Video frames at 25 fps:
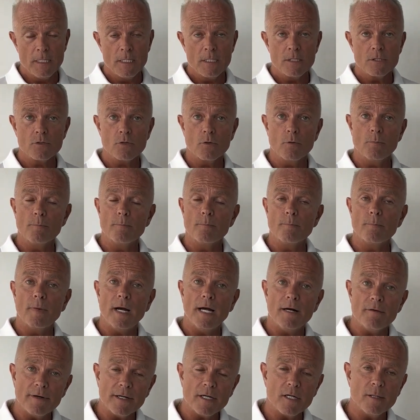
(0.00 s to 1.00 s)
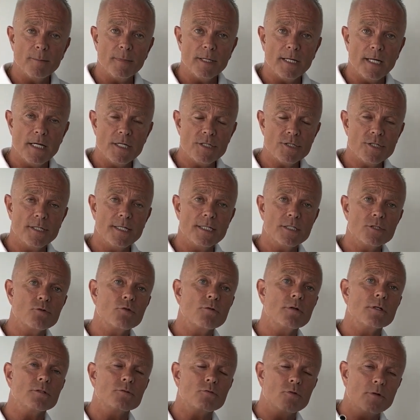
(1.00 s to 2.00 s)
So my recommendation is
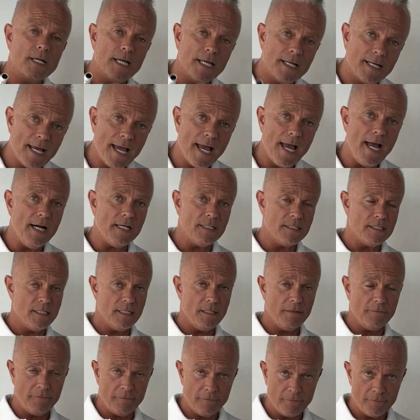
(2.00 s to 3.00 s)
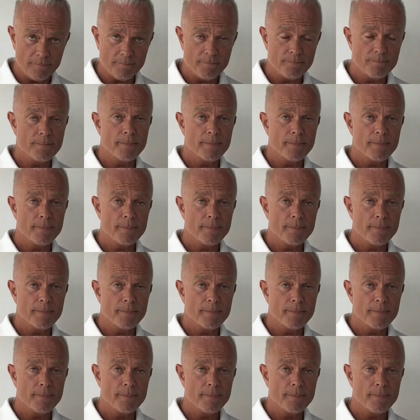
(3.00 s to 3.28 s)
to get active